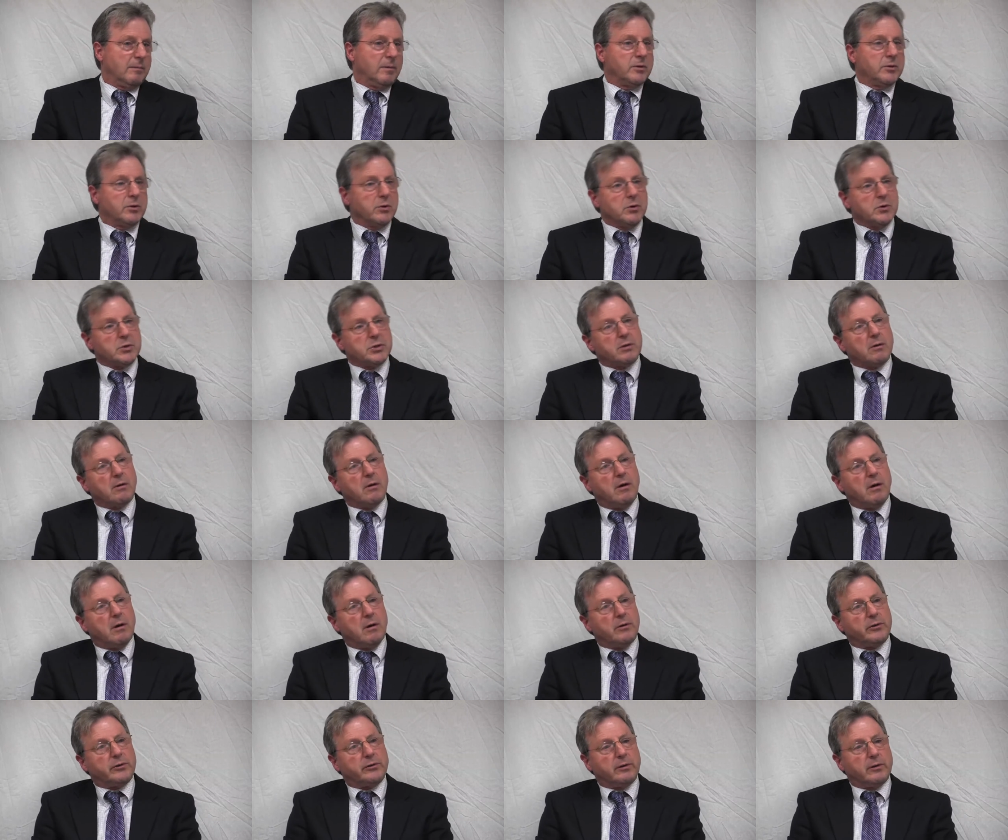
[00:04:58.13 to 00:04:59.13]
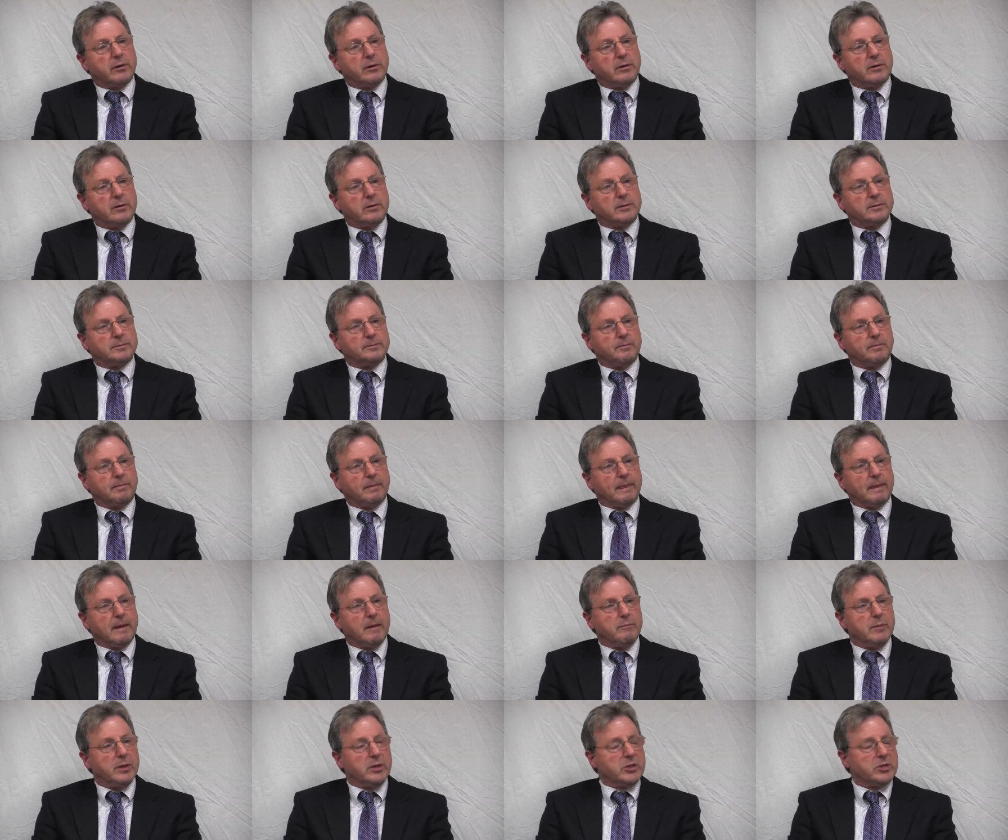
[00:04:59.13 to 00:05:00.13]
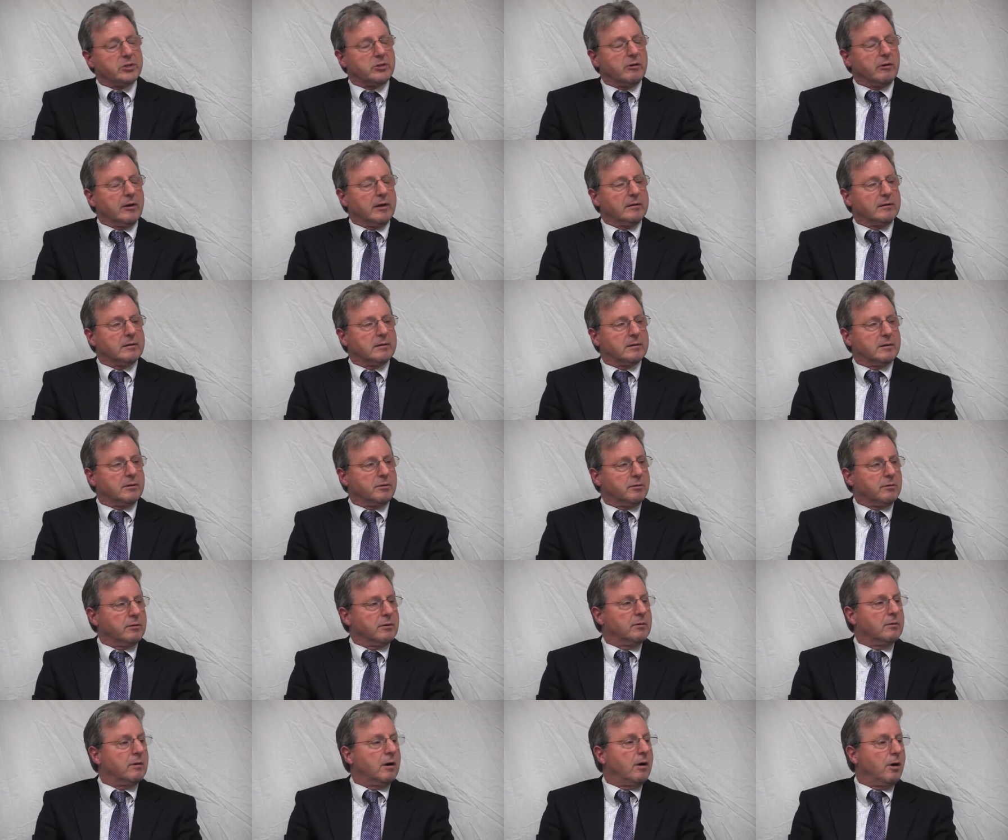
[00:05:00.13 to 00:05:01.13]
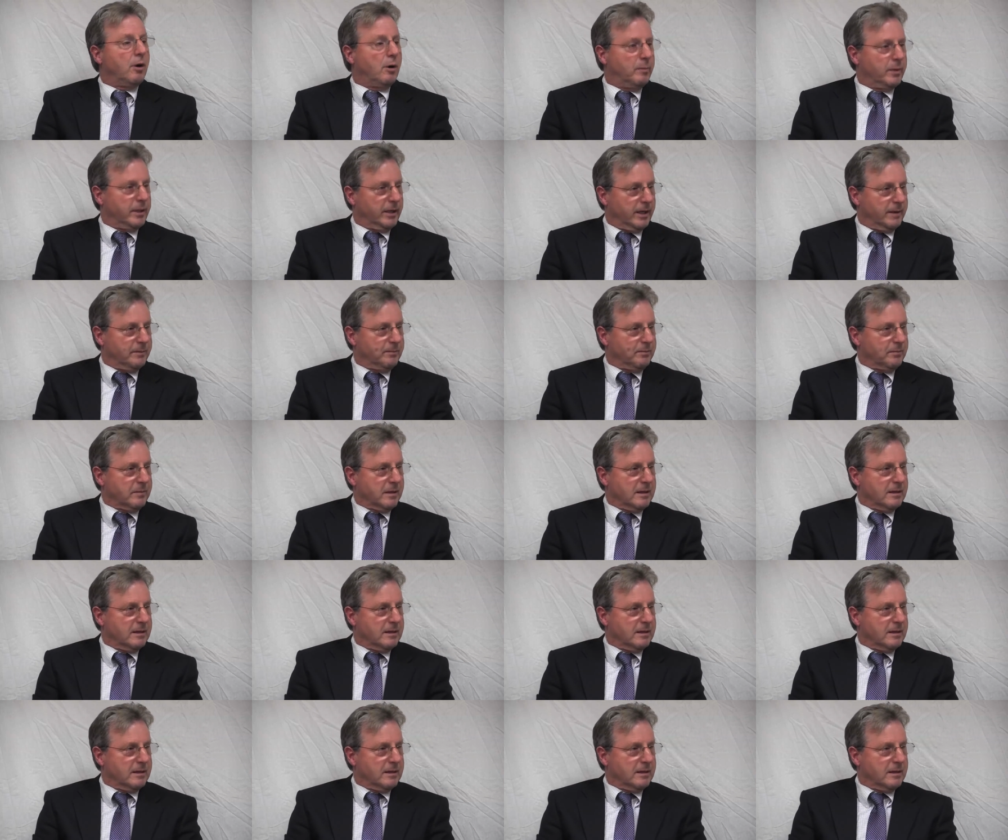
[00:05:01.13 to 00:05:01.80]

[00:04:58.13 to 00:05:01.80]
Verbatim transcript: But those are also administer it through Albany.